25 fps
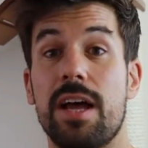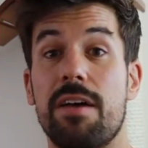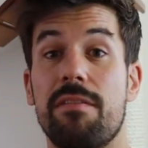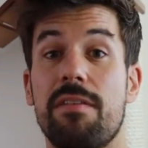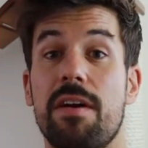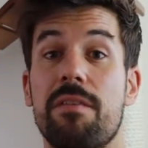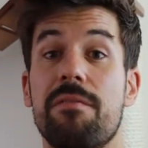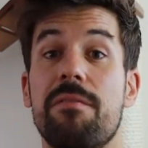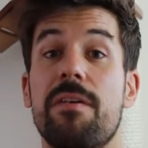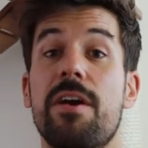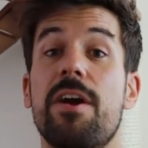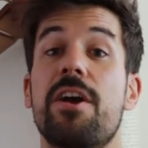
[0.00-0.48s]
have
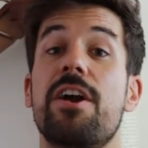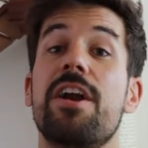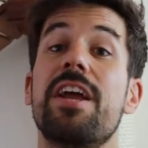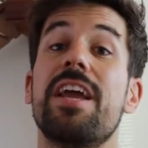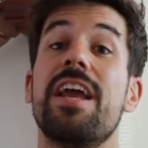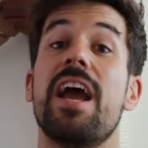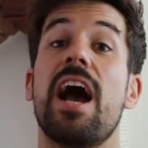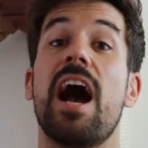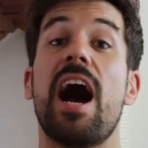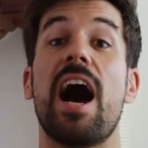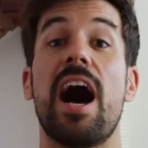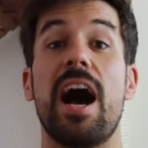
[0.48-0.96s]
a
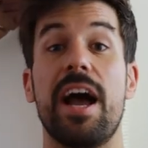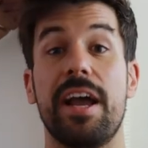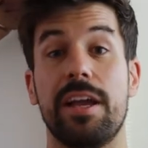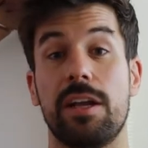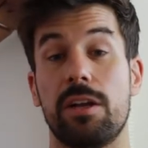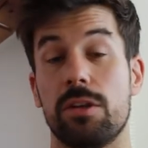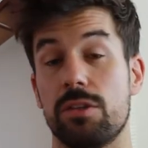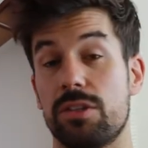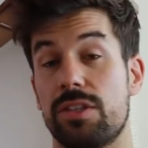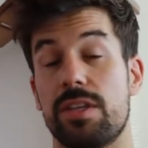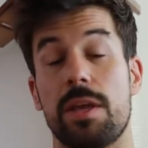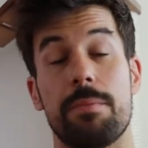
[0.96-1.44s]
very high
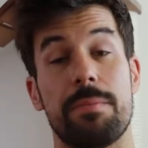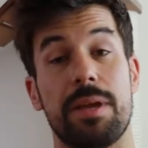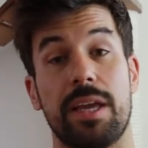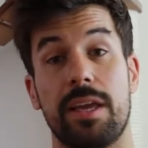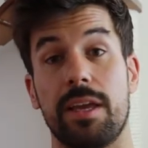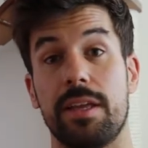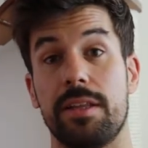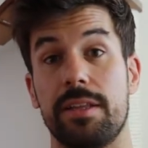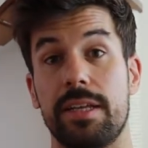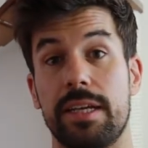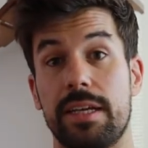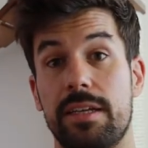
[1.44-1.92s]

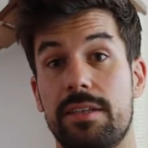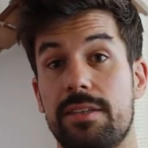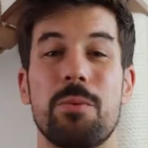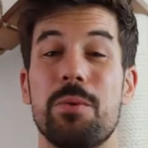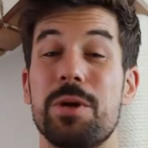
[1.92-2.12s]
glycemic index,